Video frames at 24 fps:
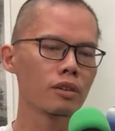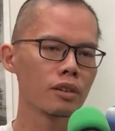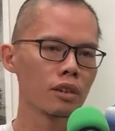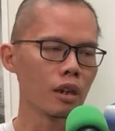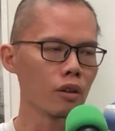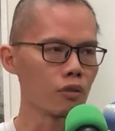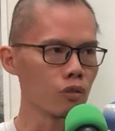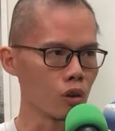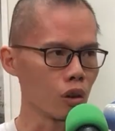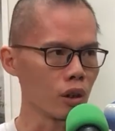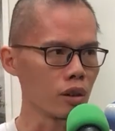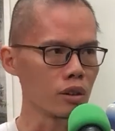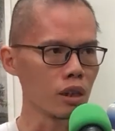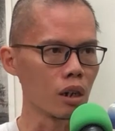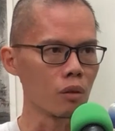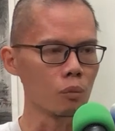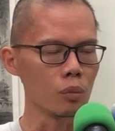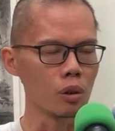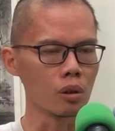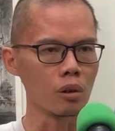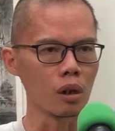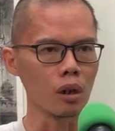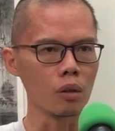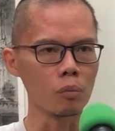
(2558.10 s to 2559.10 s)
say, for
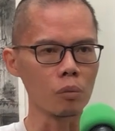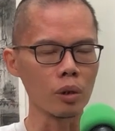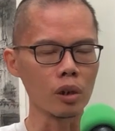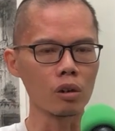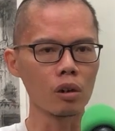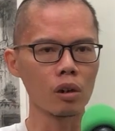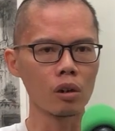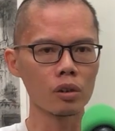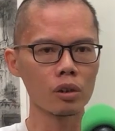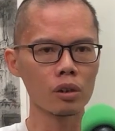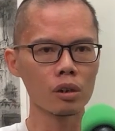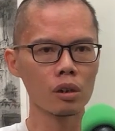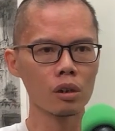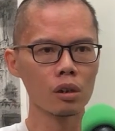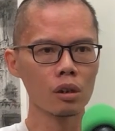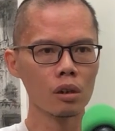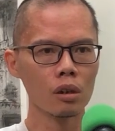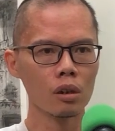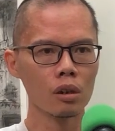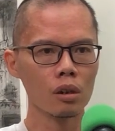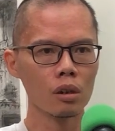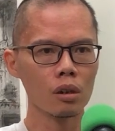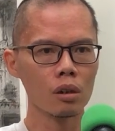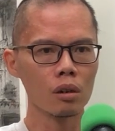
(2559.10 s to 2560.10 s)
example, right, because
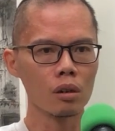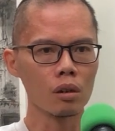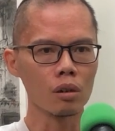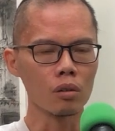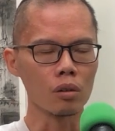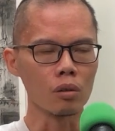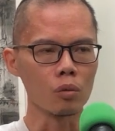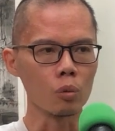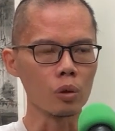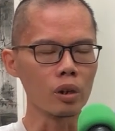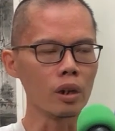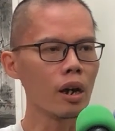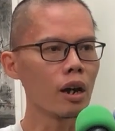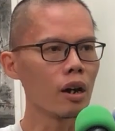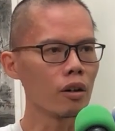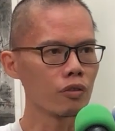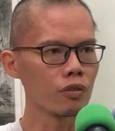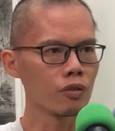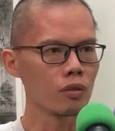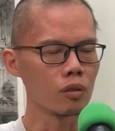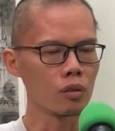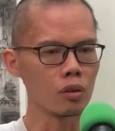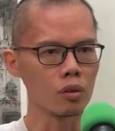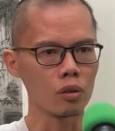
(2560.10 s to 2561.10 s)
we
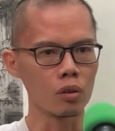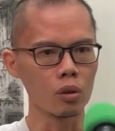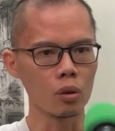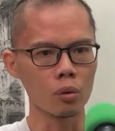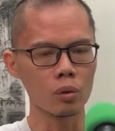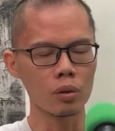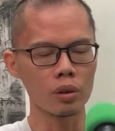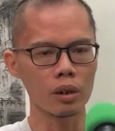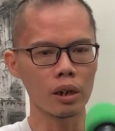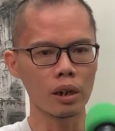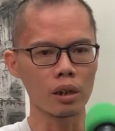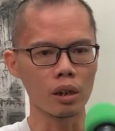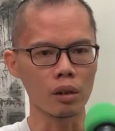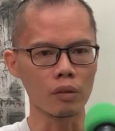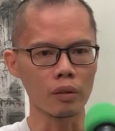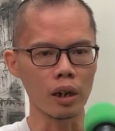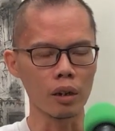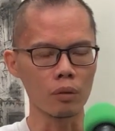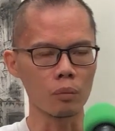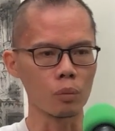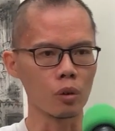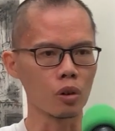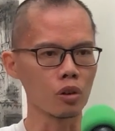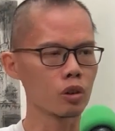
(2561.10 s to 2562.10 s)
have those kind of
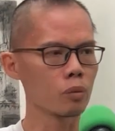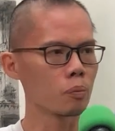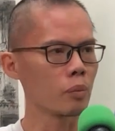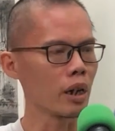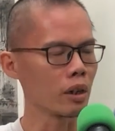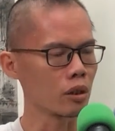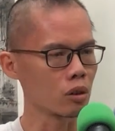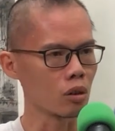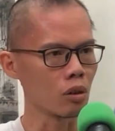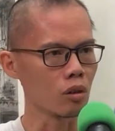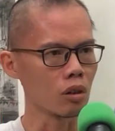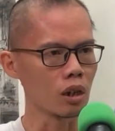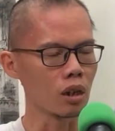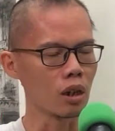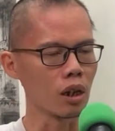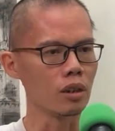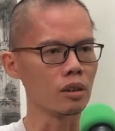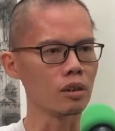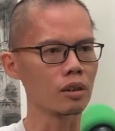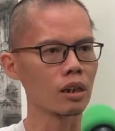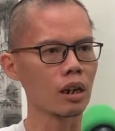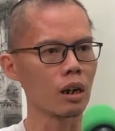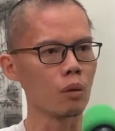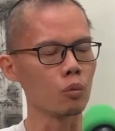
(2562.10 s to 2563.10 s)
like prospects or
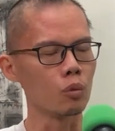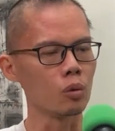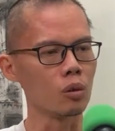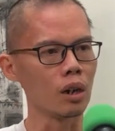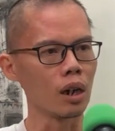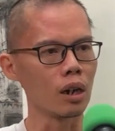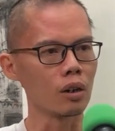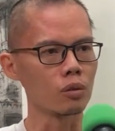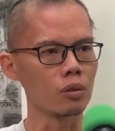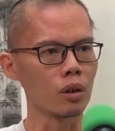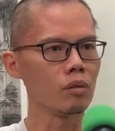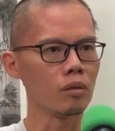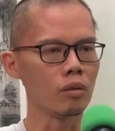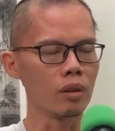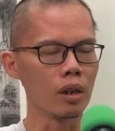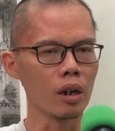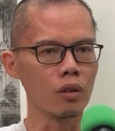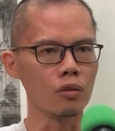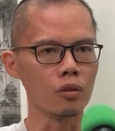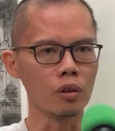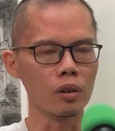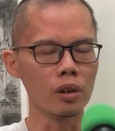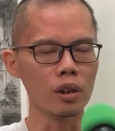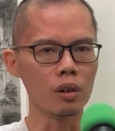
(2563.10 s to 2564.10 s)
clients come to us, right? They
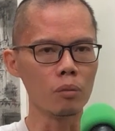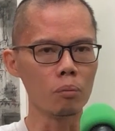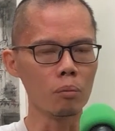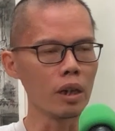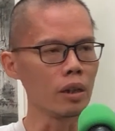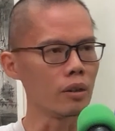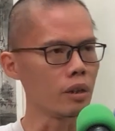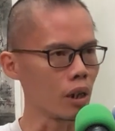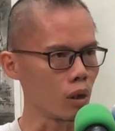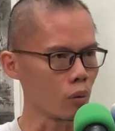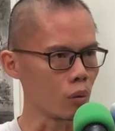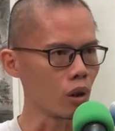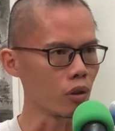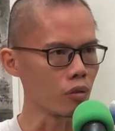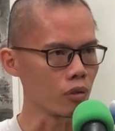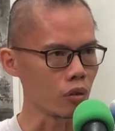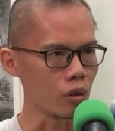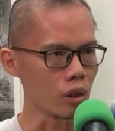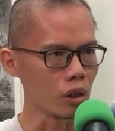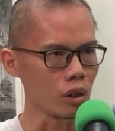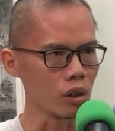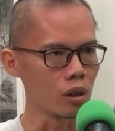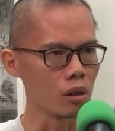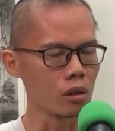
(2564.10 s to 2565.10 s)
have already made their wealth
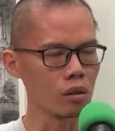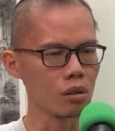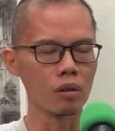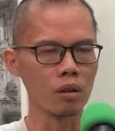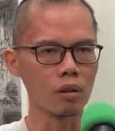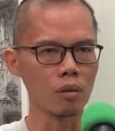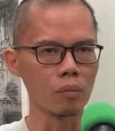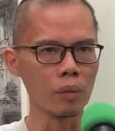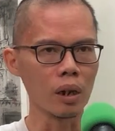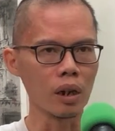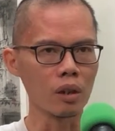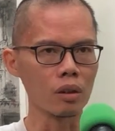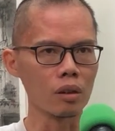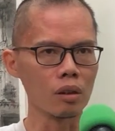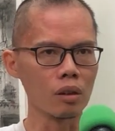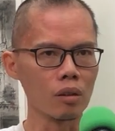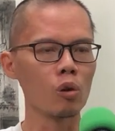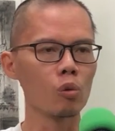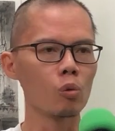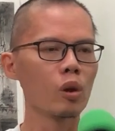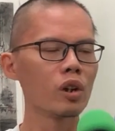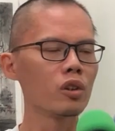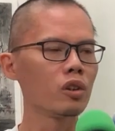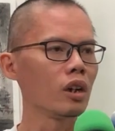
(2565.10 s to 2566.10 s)
already. But
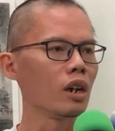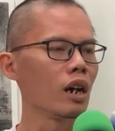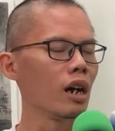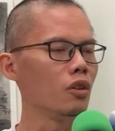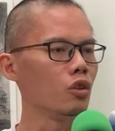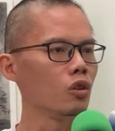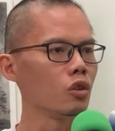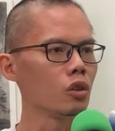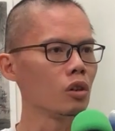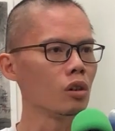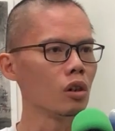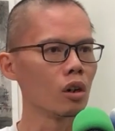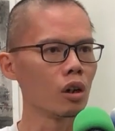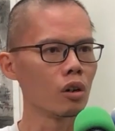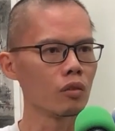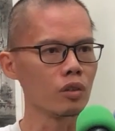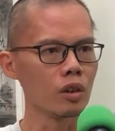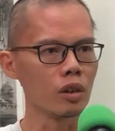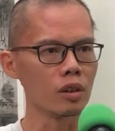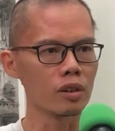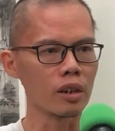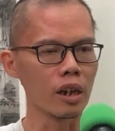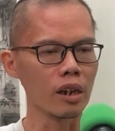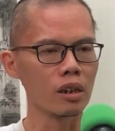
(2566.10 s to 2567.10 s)
what they're unsure of
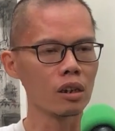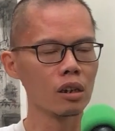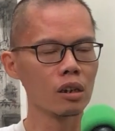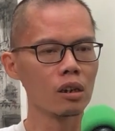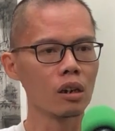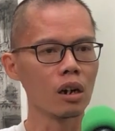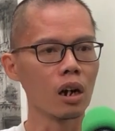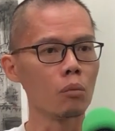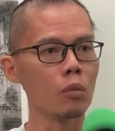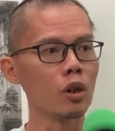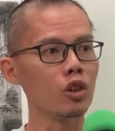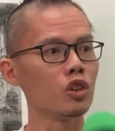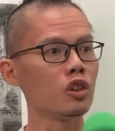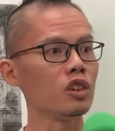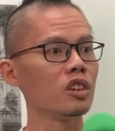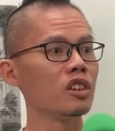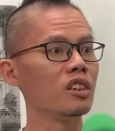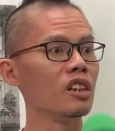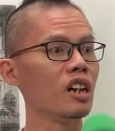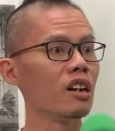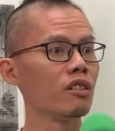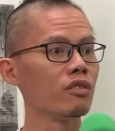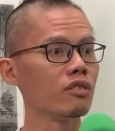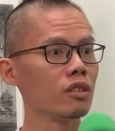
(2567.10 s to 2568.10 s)
is like, how much is
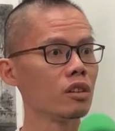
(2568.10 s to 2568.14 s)
enough?